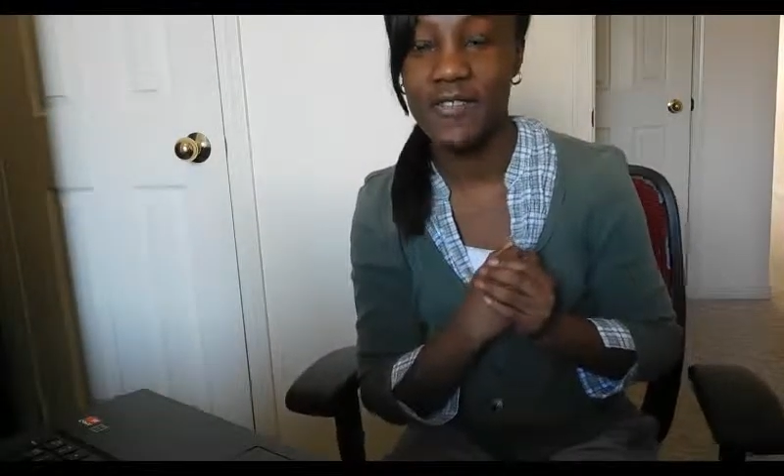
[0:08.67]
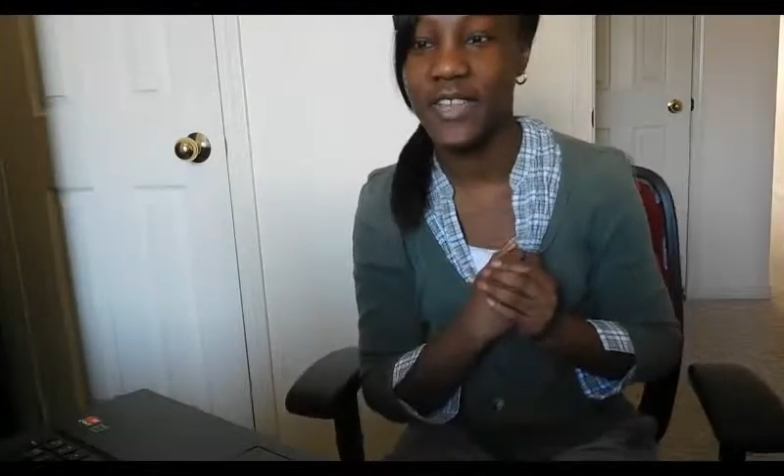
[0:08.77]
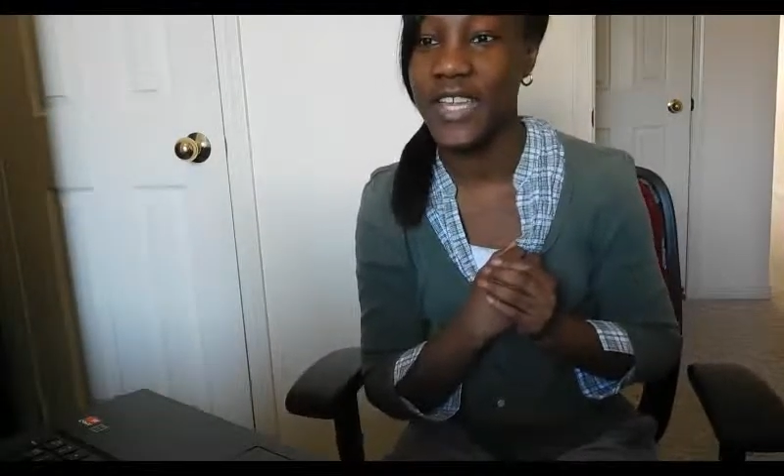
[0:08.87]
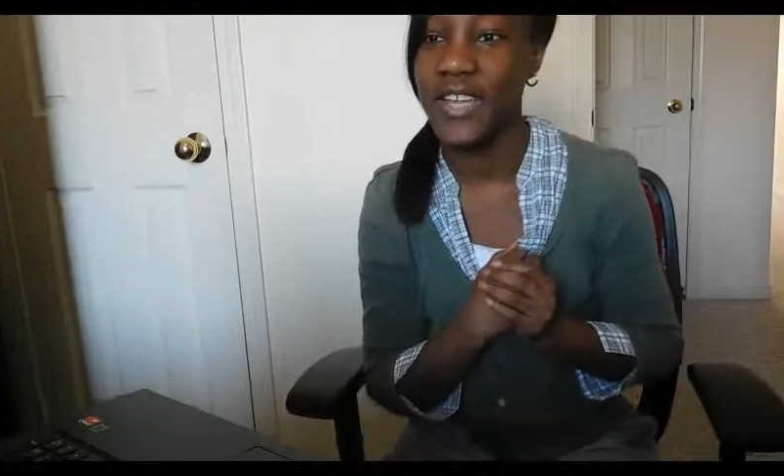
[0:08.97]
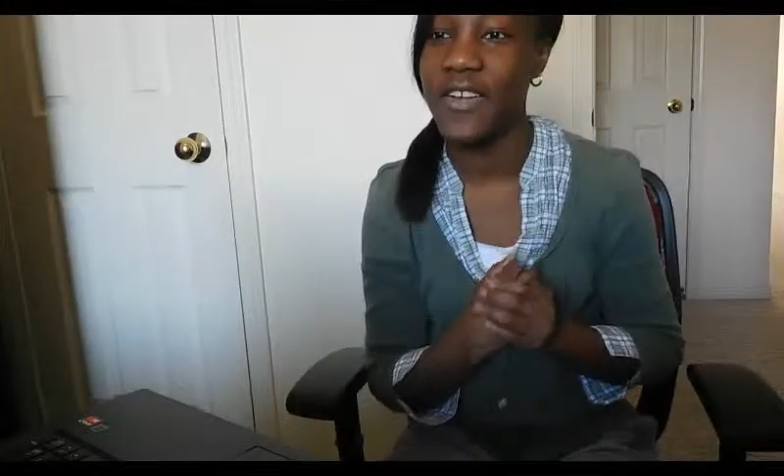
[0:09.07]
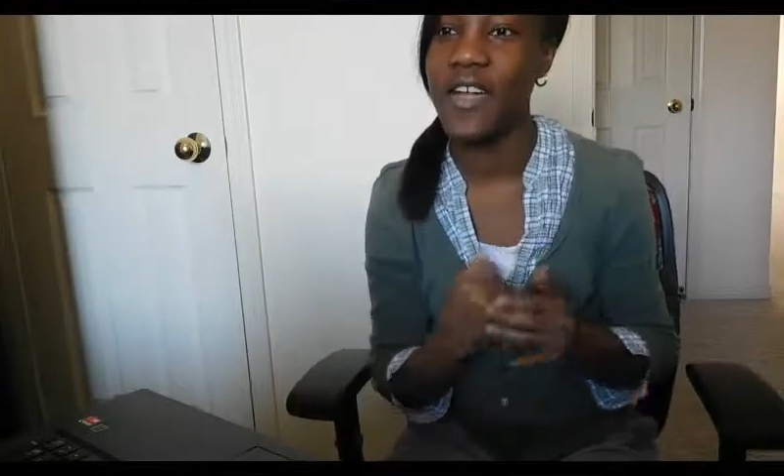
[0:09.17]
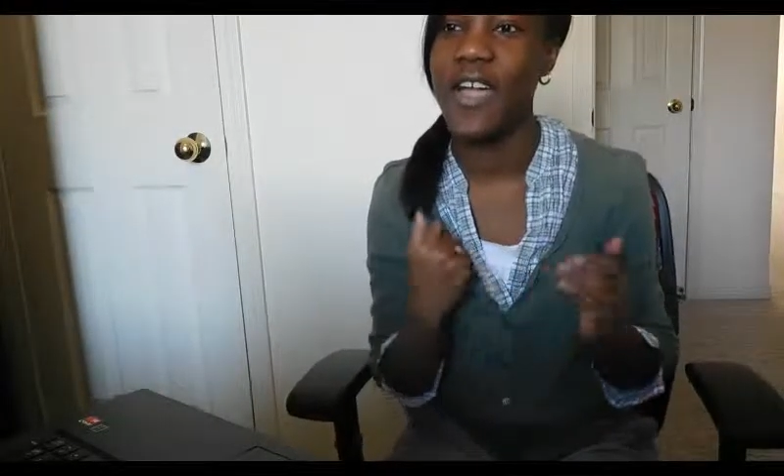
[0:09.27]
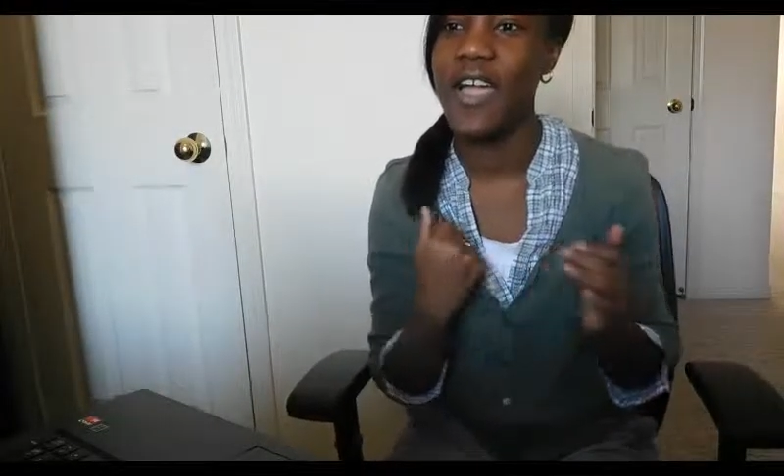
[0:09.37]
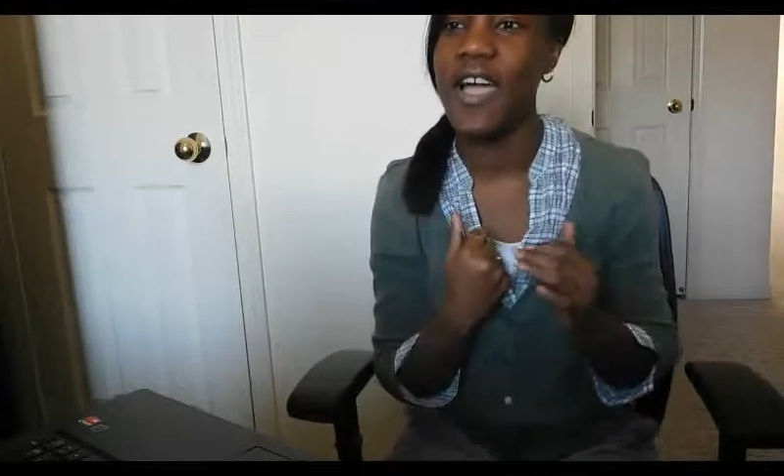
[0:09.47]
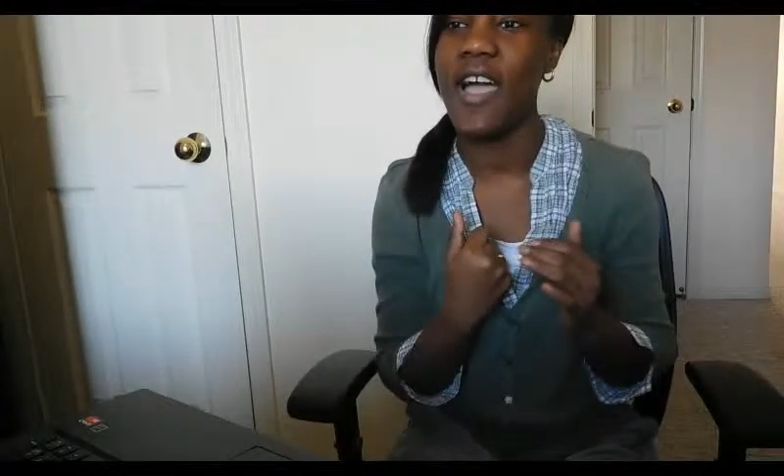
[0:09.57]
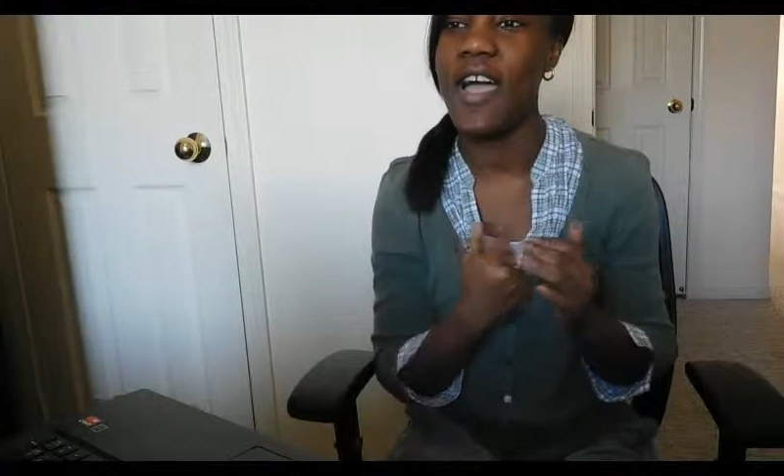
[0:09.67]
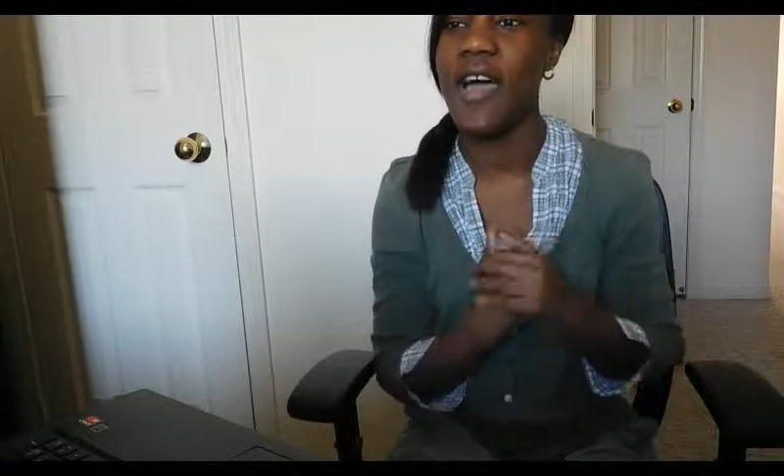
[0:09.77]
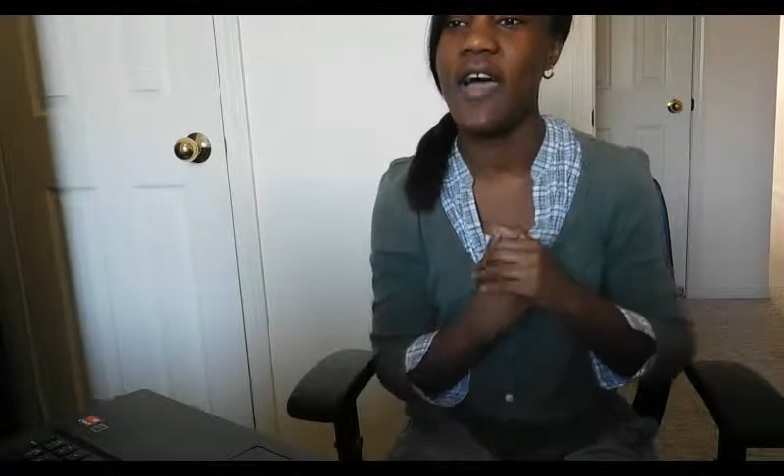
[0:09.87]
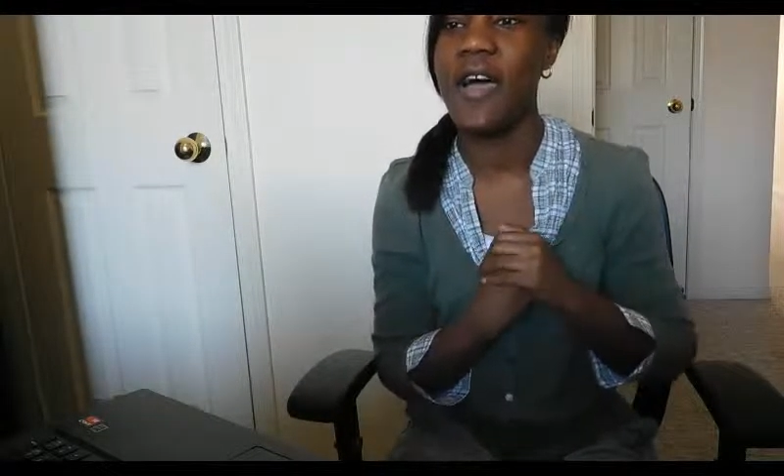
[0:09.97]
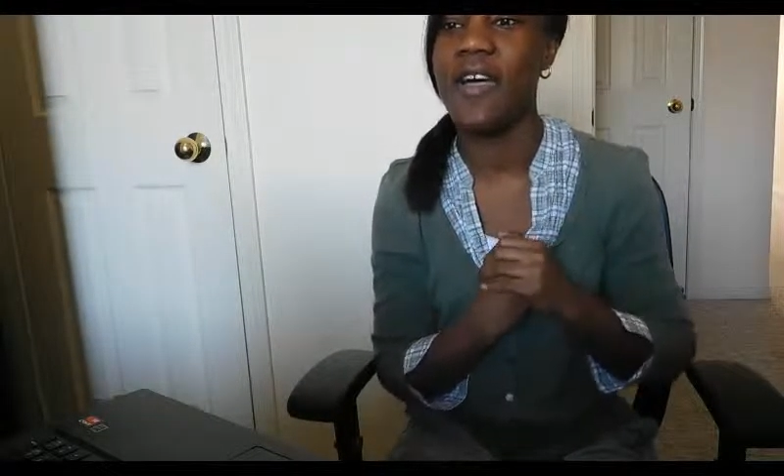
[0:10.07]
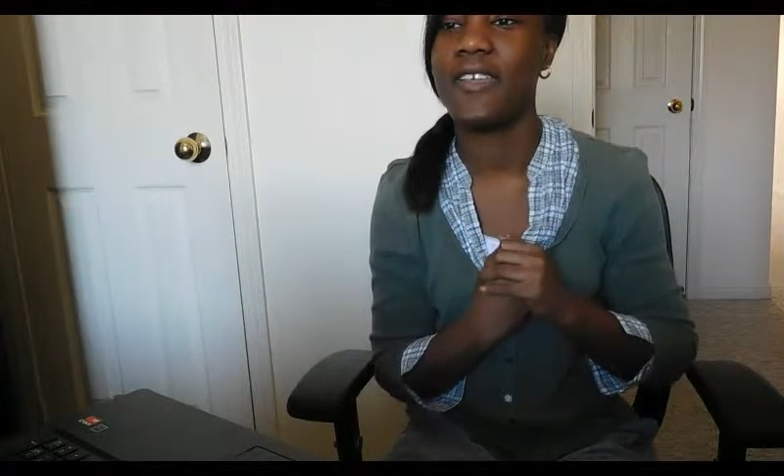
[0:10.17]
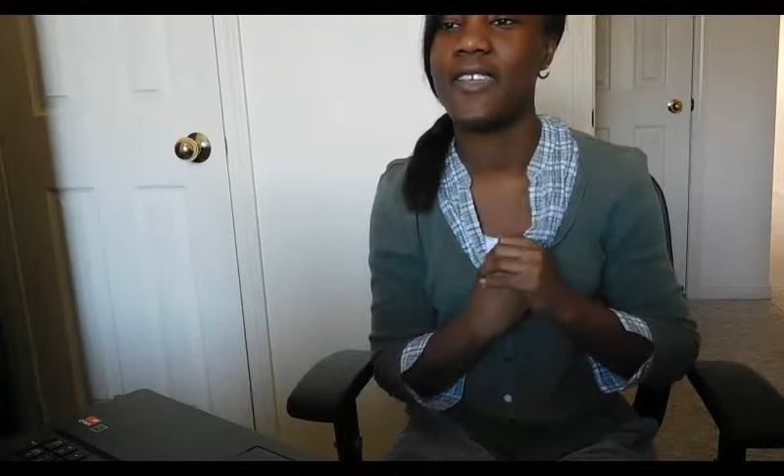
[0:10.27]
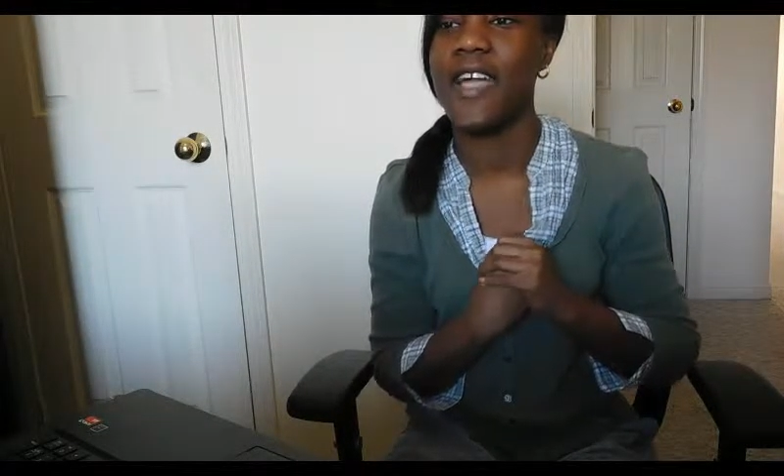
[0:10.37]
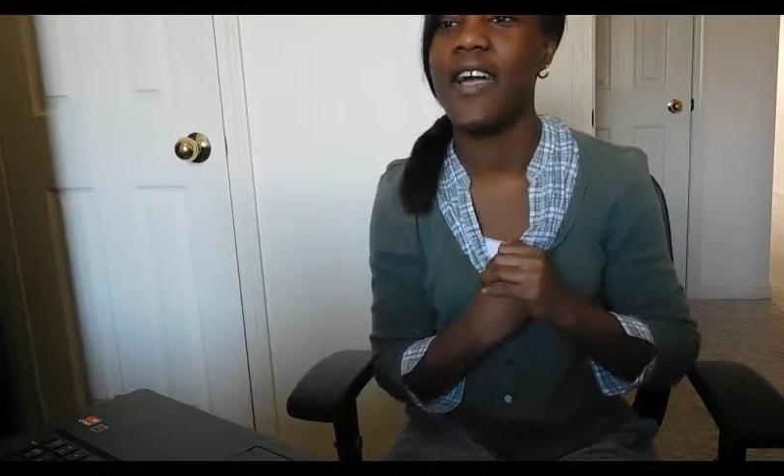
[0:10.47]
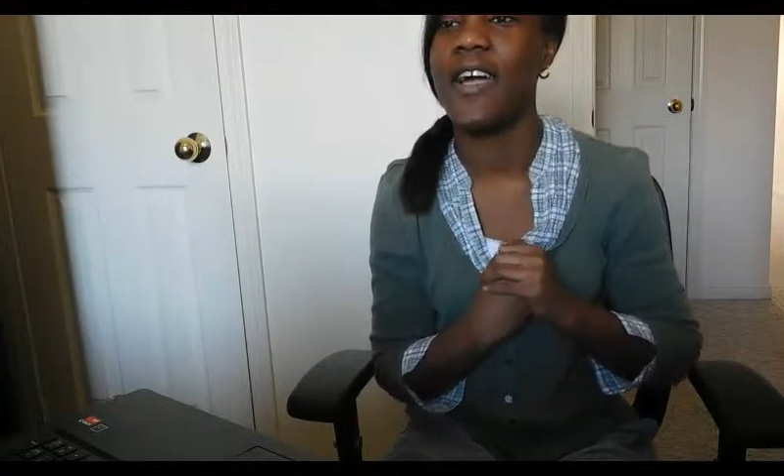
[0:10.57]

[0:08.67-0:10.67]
video. Not